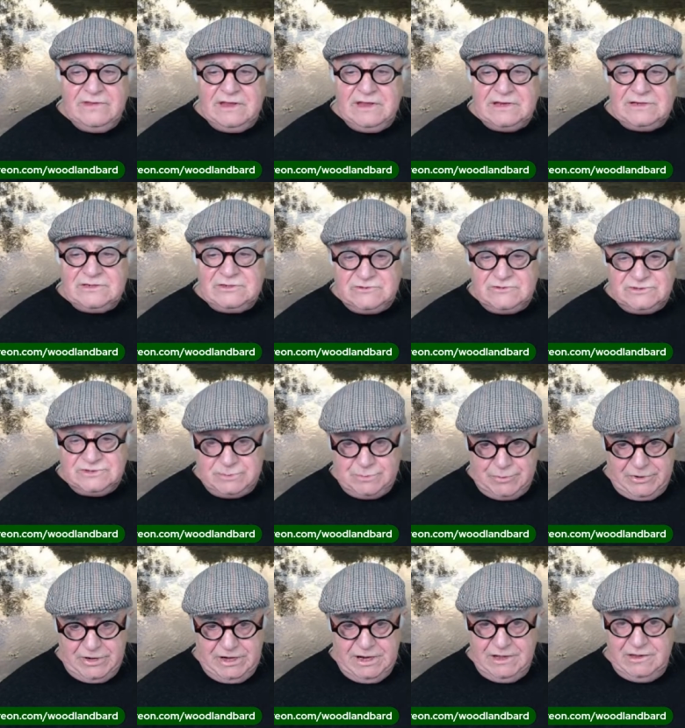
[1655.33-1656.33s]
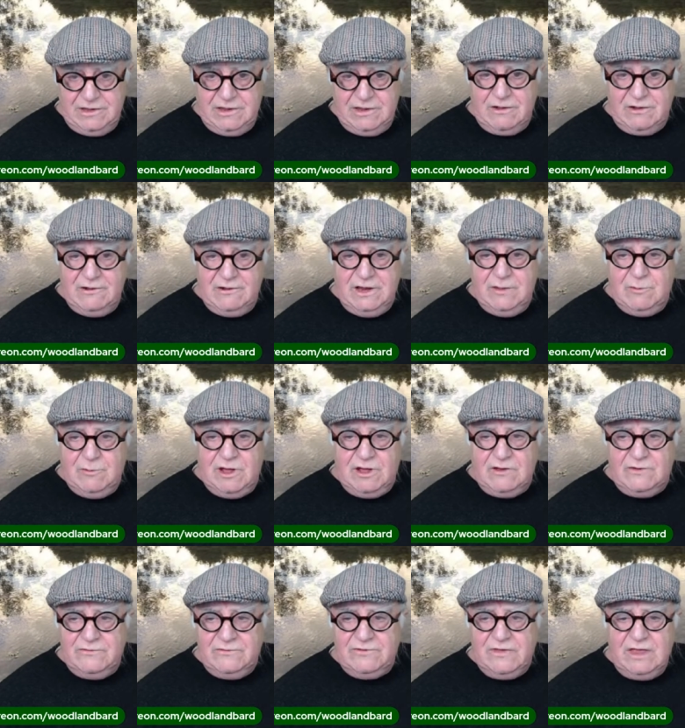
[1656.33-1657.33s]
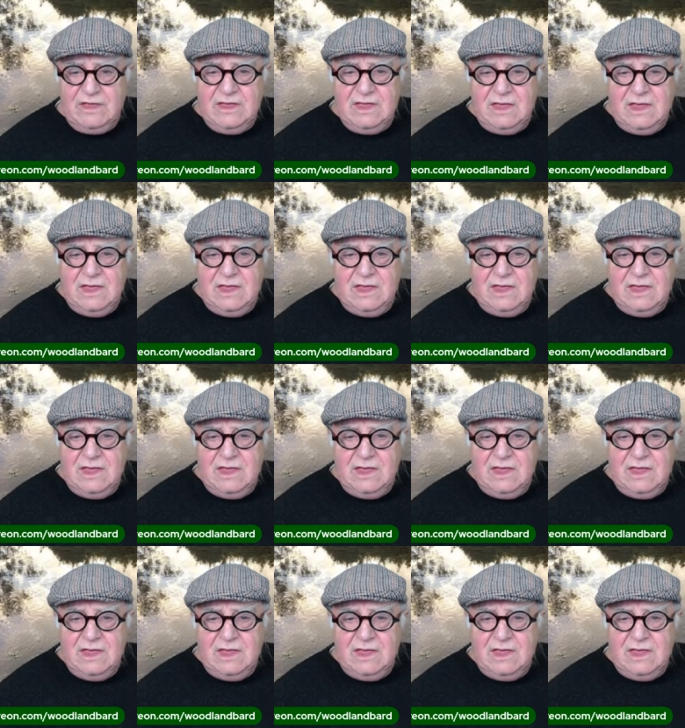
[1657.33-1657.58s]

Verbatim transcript: natural spring and holy wells.